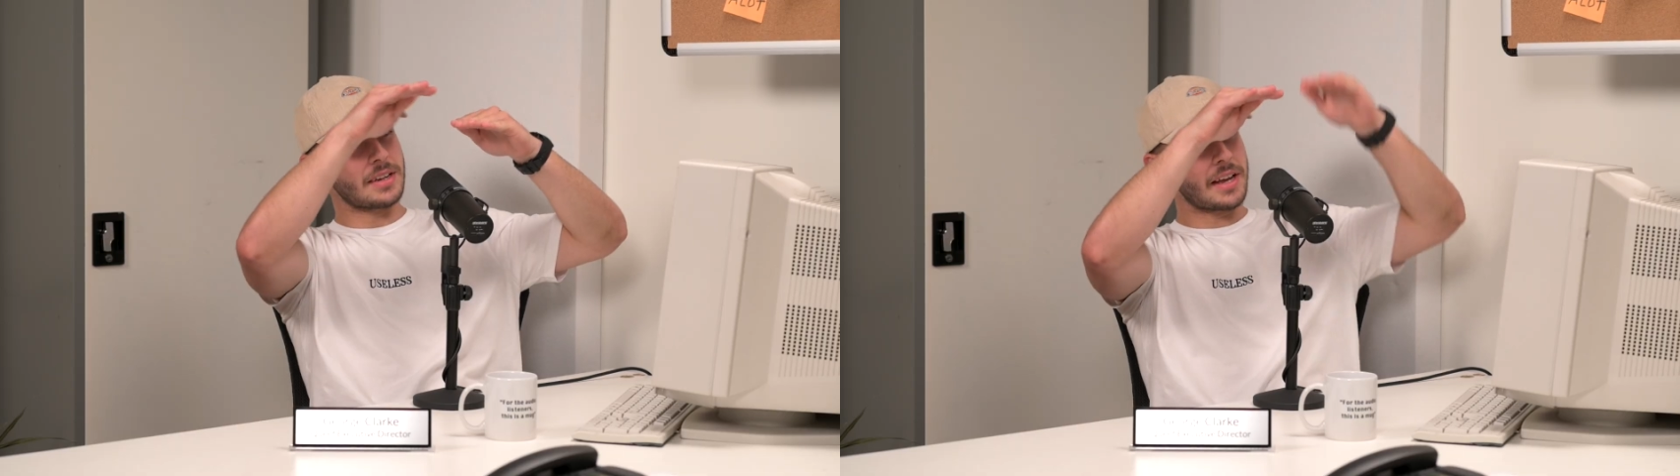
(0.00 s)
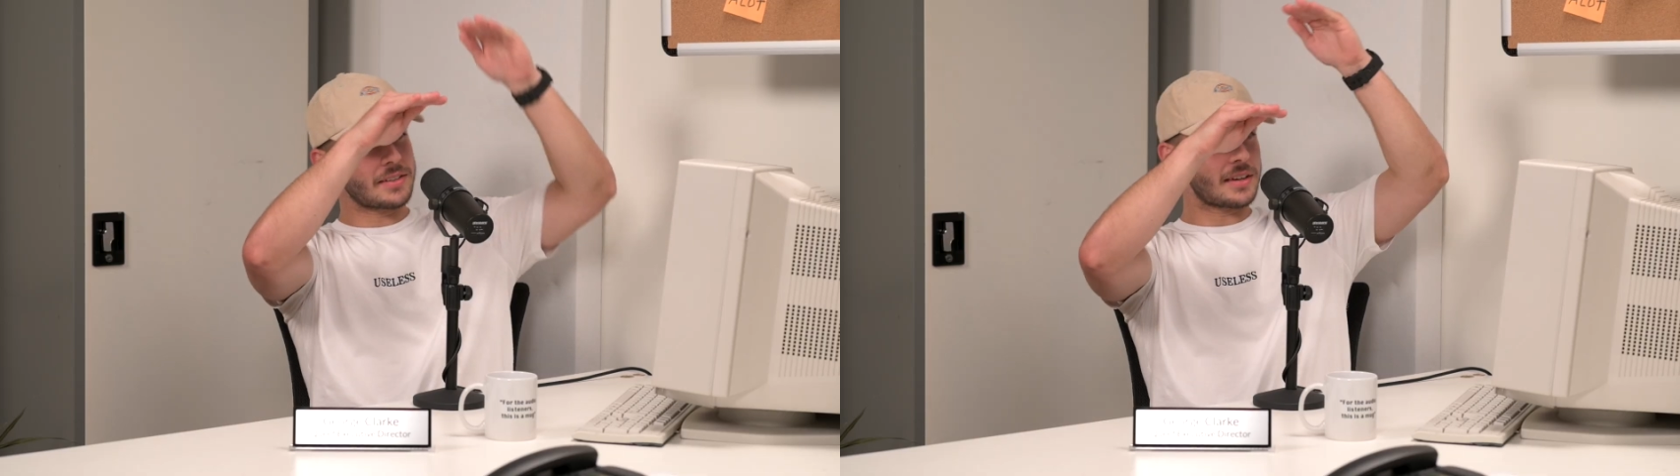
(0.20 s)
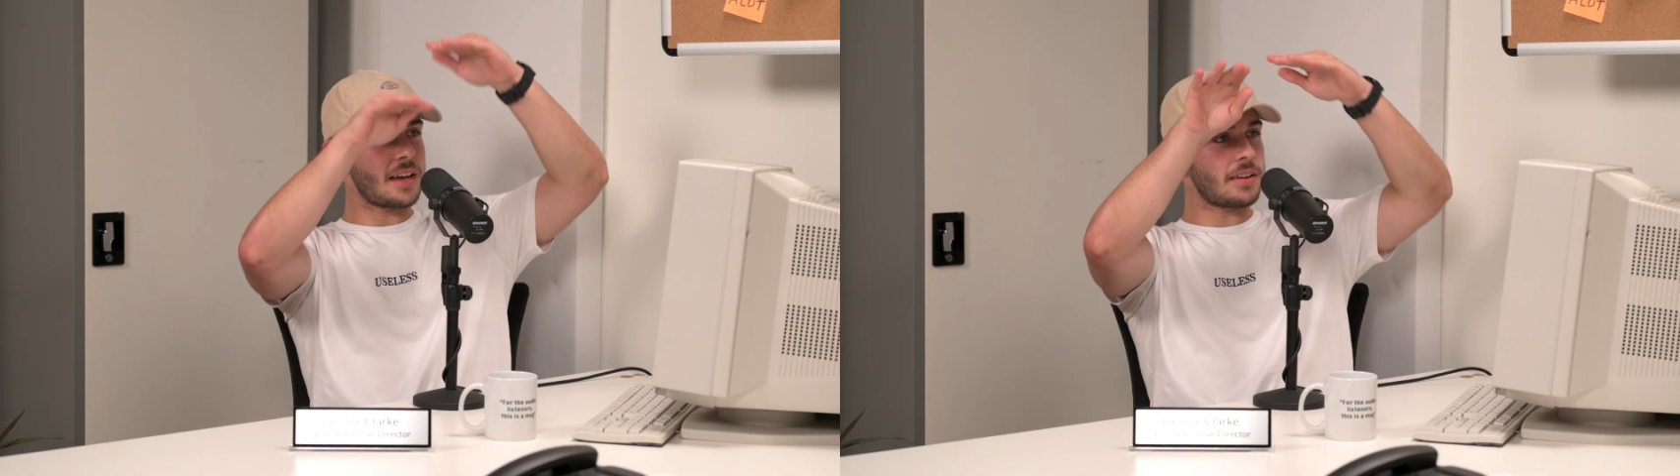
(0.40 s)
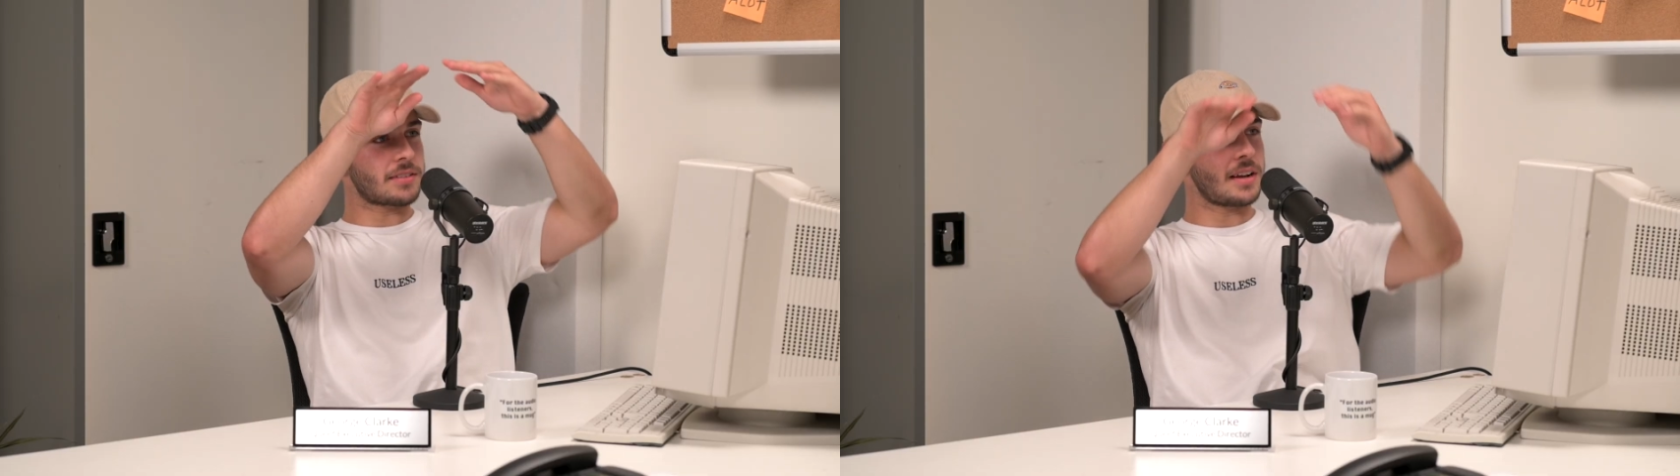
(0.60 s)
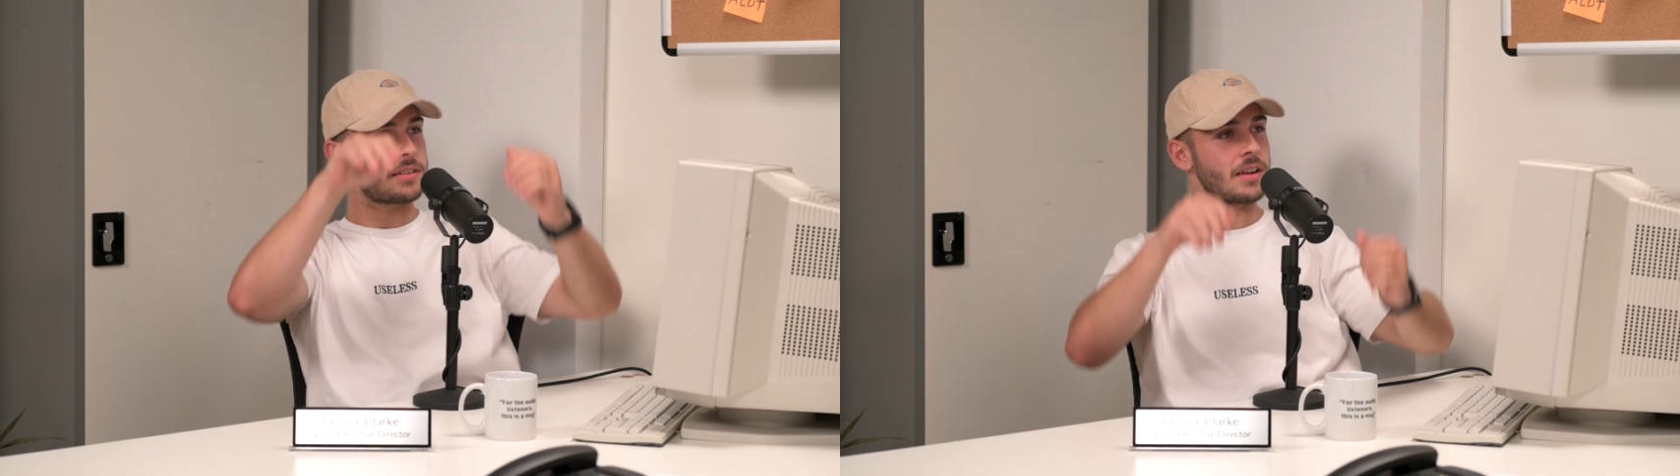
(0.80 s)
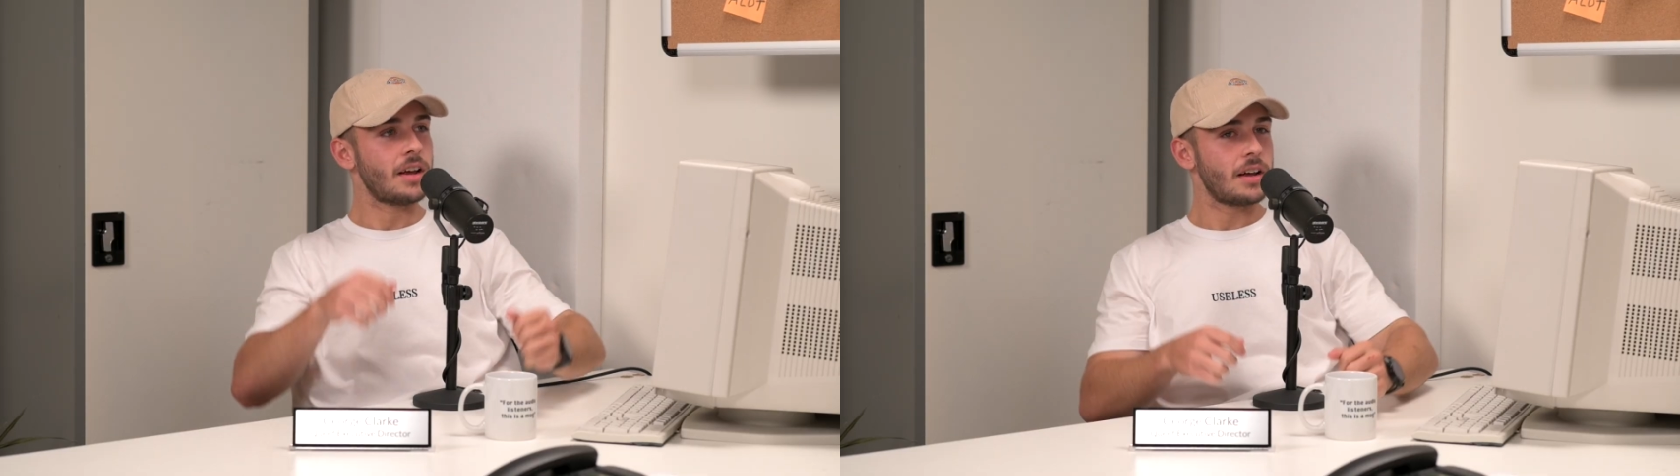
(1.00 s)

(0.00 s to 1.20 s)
top. on layers Yeah, on layers yeah, on layers. yeah.